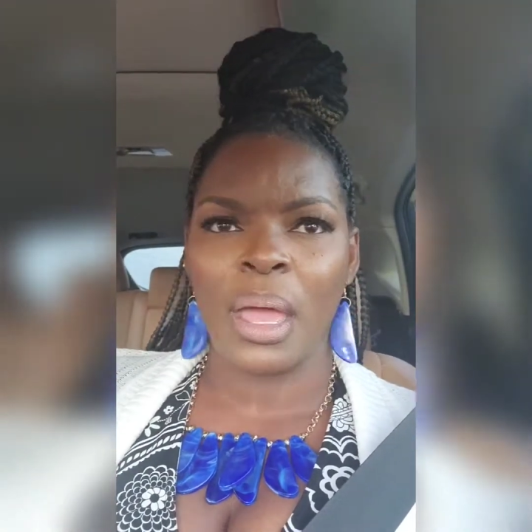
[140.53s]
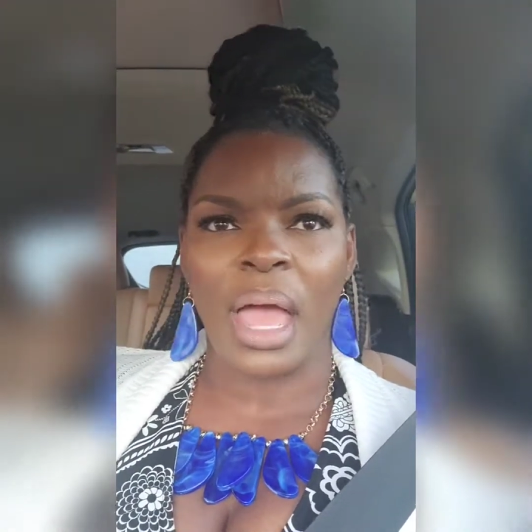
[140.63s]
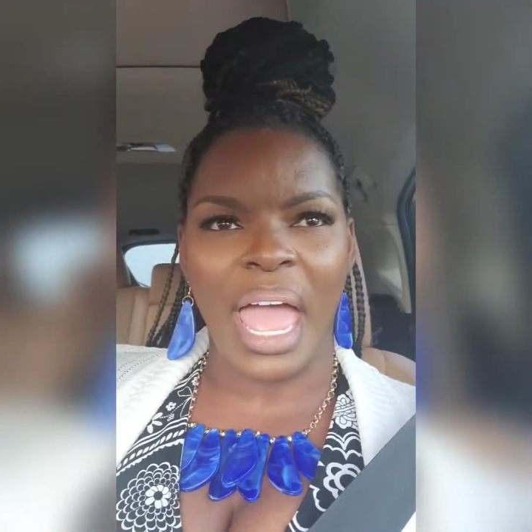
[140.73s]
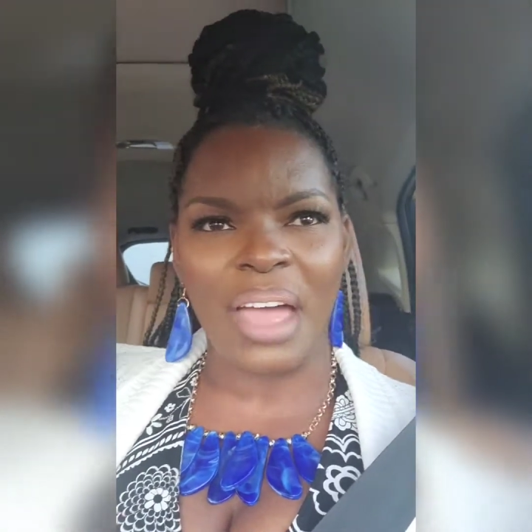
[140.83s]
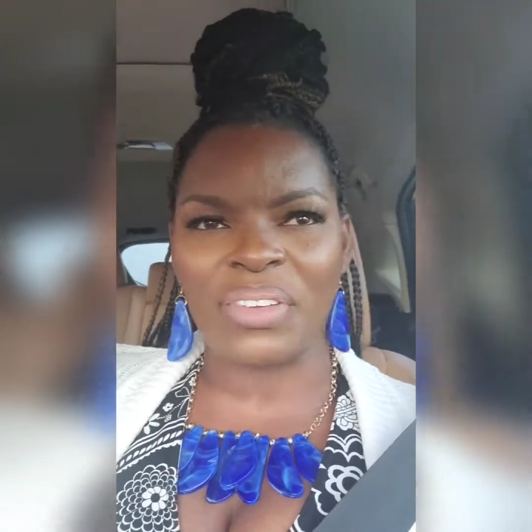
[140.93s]

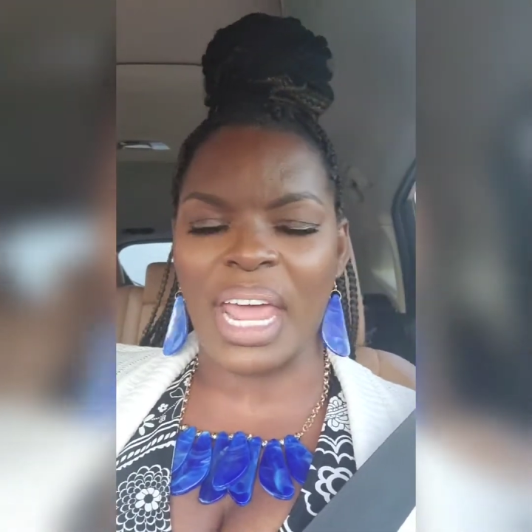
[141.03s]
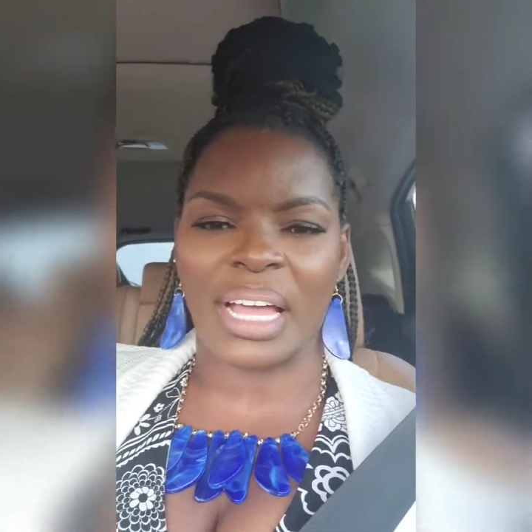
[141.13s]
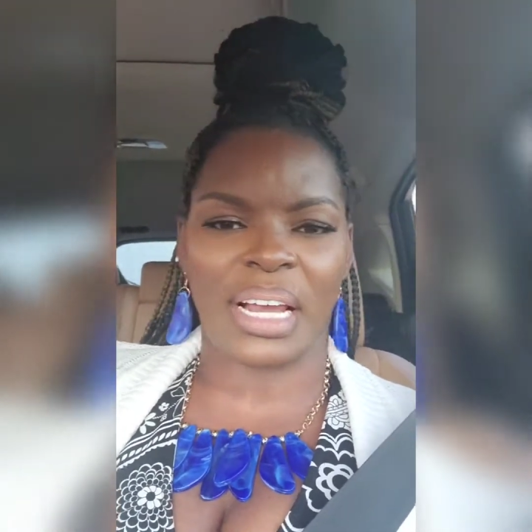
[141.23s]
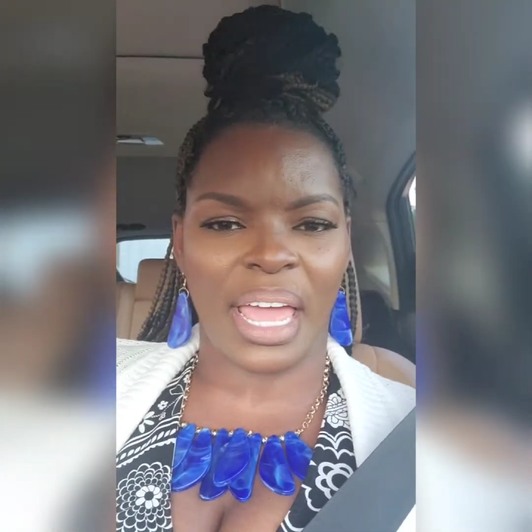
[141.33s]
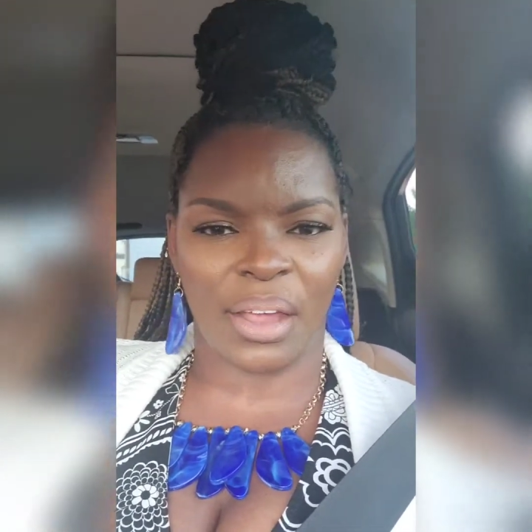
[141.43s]
having
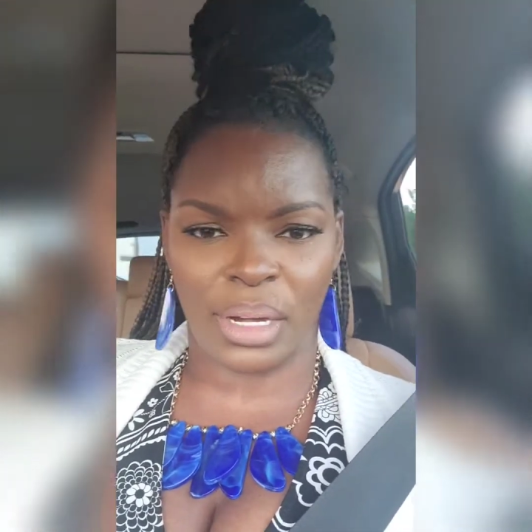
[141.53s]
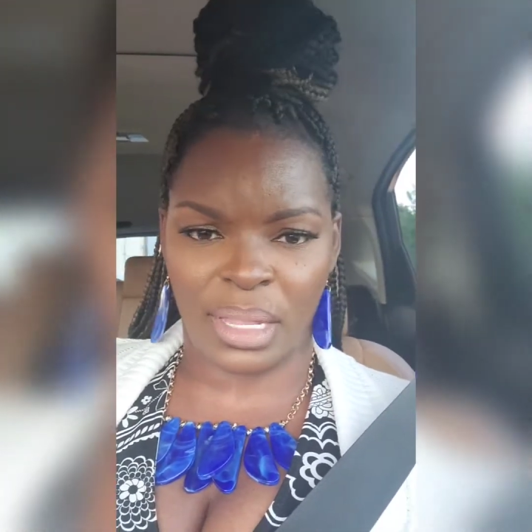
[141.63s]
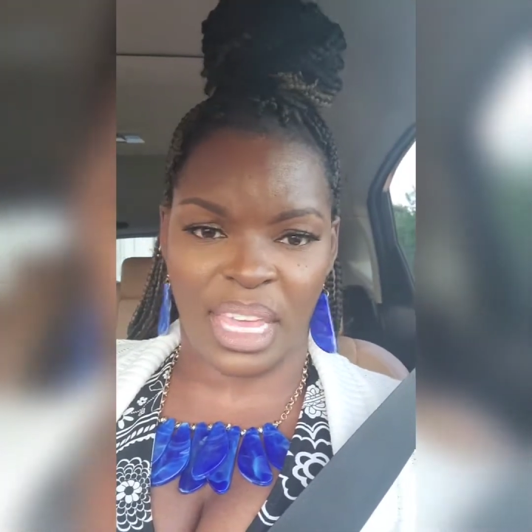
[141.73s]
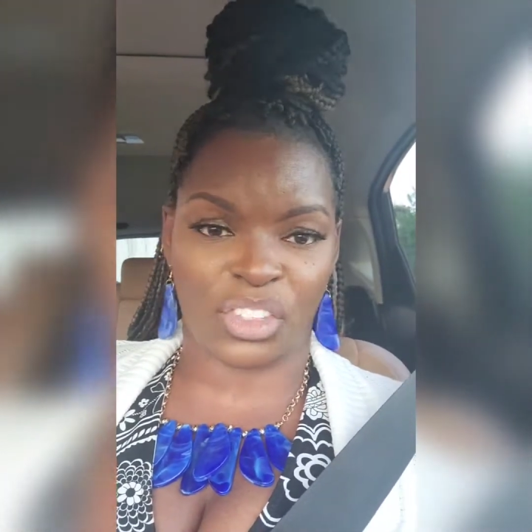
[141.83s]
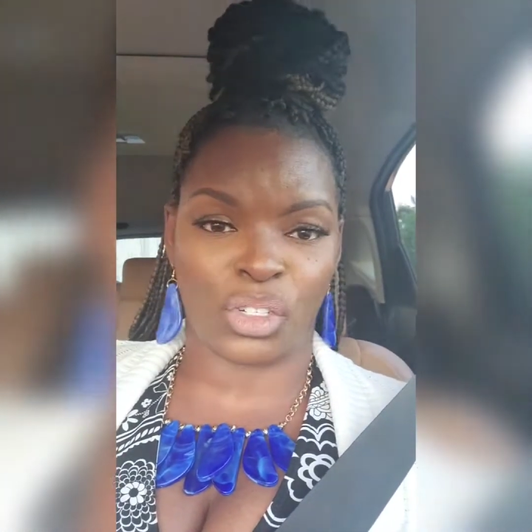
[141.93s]
that clarity
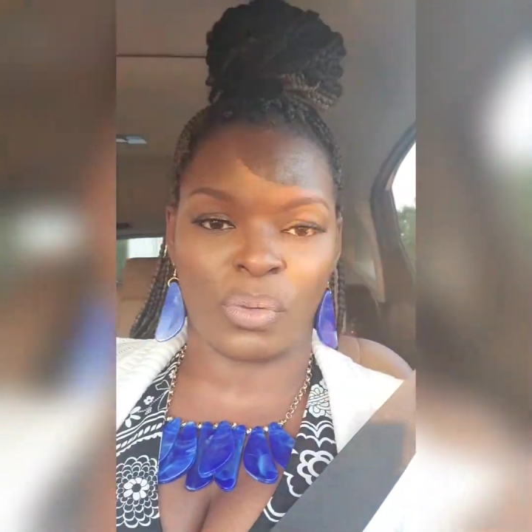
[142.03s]
that you